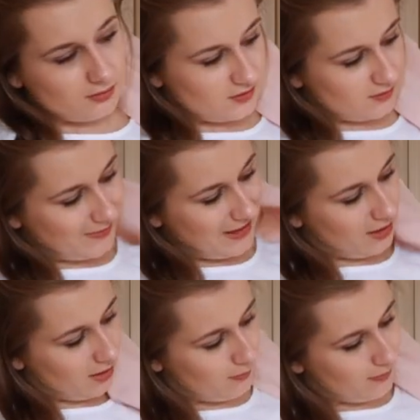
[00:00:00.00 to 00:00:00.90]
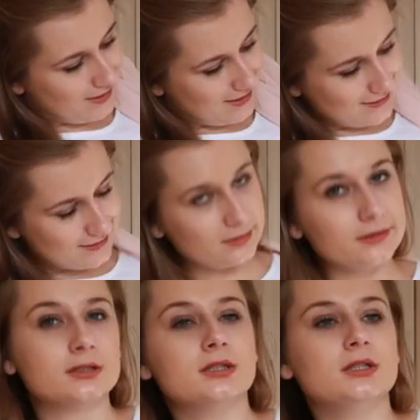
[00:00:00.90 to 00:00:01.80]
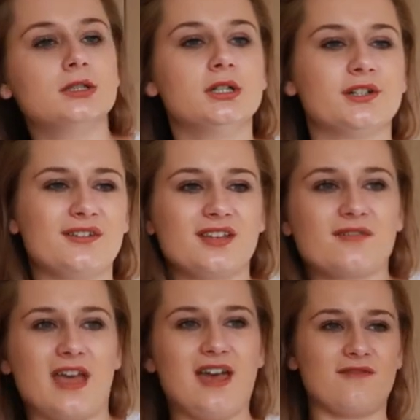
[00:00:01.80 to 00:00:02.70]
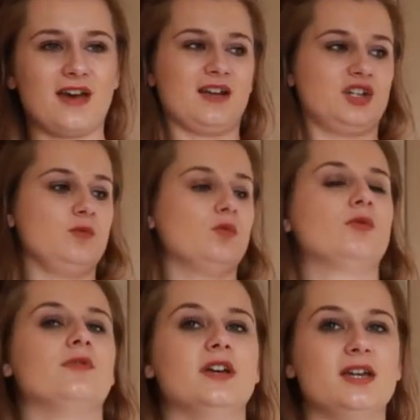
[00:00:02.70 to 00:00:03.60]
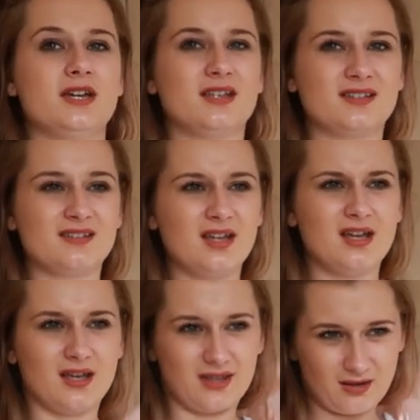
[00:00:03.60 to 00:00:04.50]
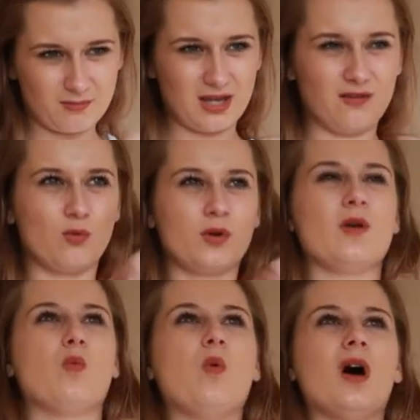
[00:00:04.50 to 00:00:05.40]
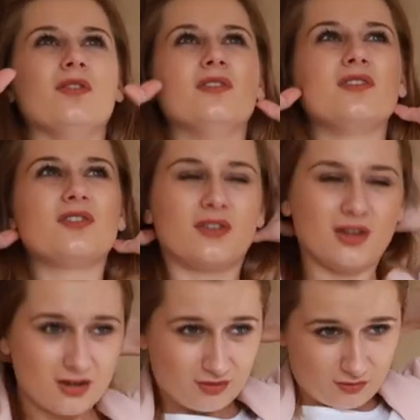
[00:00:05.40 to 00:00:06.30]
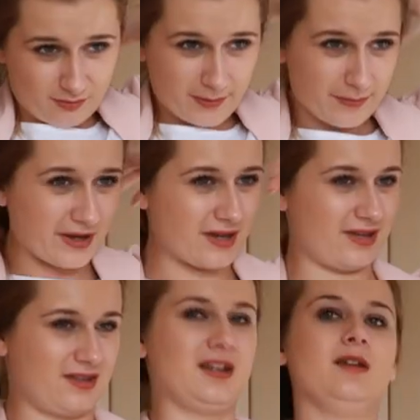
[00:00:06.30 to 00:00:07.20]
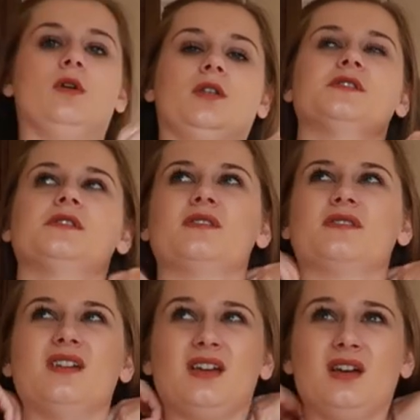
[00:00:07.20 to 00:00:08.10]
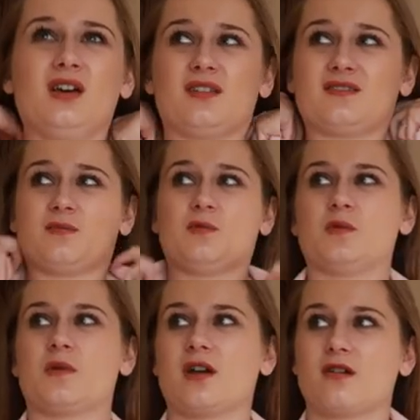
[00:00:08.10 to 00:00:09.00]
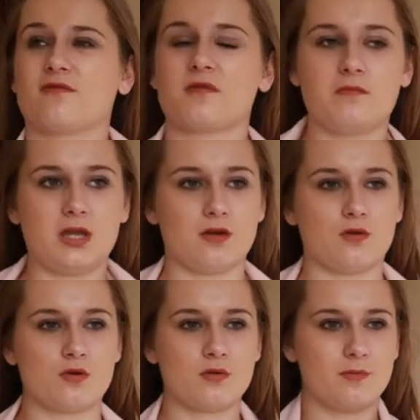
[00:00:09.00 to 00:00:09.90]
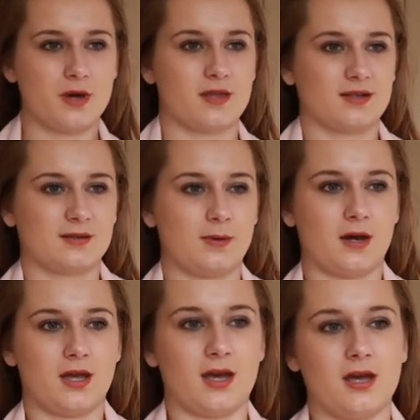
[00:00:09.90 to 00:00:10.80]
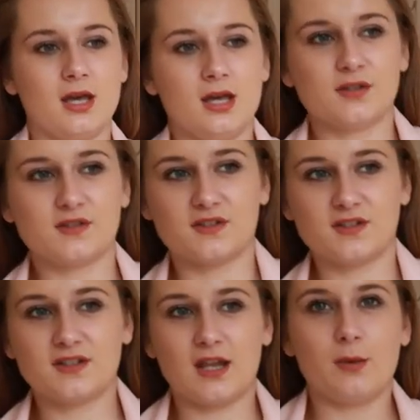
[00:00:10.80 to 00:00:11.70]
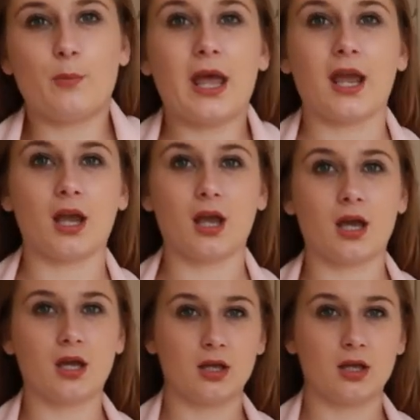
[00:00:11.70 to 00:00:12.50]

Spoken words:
It's a pink blazer. I don't think I've ever actually worn this. I think I may have worn it once for my birthday once. It's when we went out for a meal, but that's about it. So it's just a pink